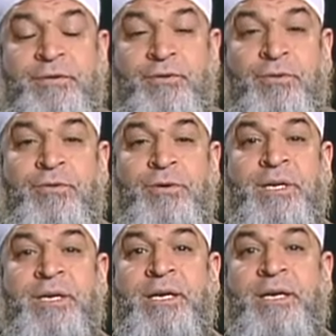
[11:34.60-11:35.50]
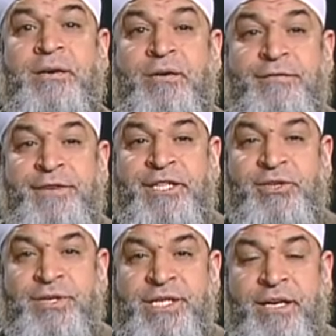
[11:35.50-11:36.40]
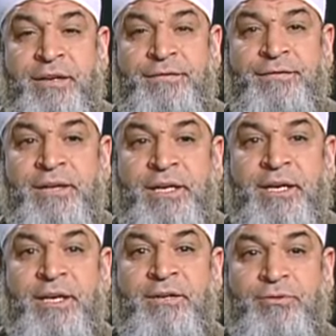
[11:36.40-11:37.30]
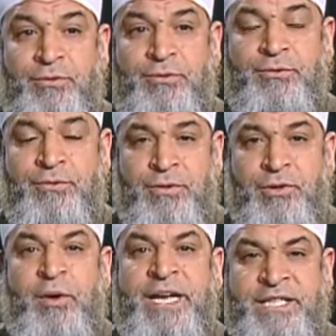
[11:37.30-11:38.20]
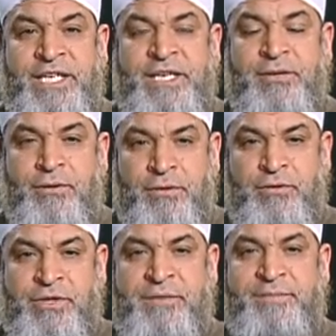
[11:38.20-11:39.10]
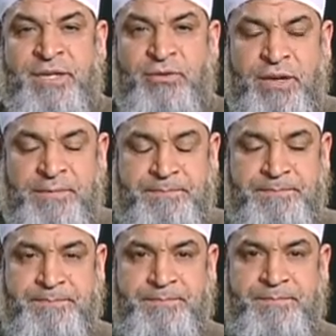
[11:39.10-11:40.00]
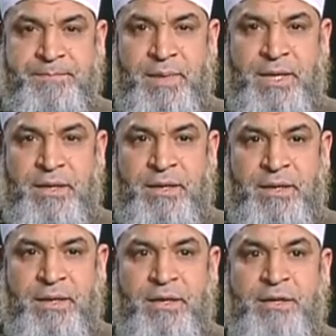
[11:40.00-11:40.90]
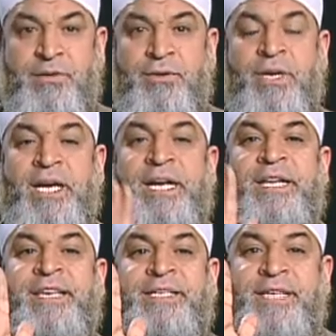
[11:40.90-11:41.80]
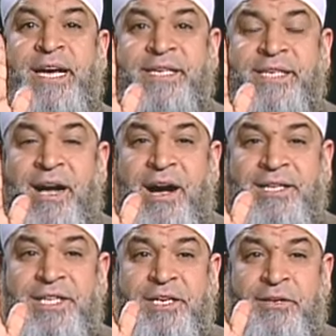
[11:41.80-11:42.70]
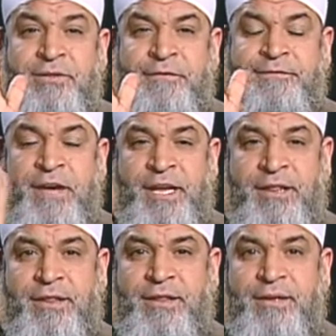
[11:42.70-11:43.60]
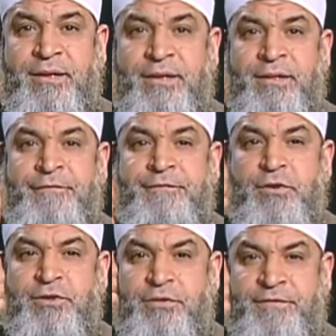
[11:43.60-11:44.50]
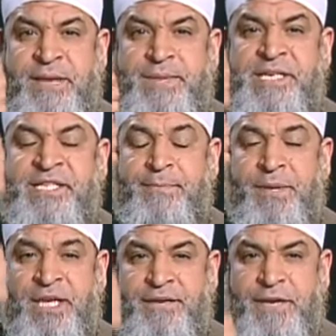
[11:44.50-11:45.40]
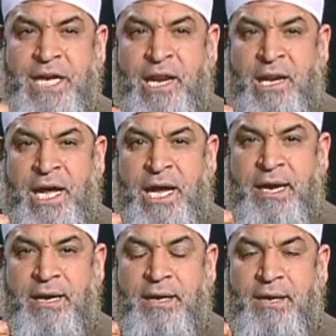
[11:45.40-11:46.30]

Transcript: you convict yourself to, you adhere or you submit to Him. So the six articles of faith, the first of them is the belief in Allah.